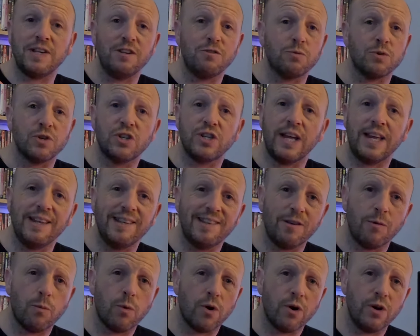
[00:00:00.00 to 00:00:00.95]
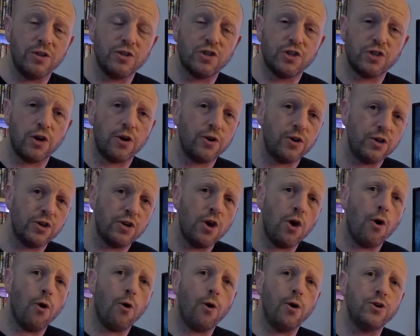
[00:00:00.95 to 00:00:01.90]
these were scenes that were inserted
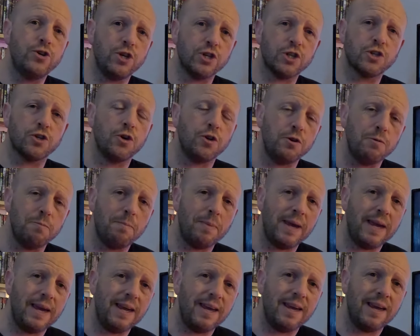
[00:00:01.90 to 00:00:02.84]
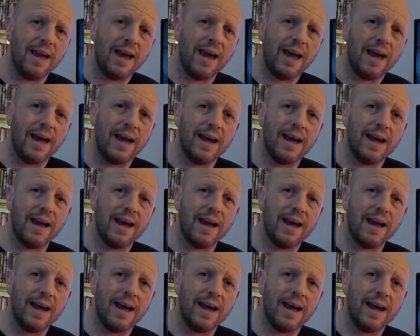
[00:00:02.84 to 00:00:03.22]
or just couldn't be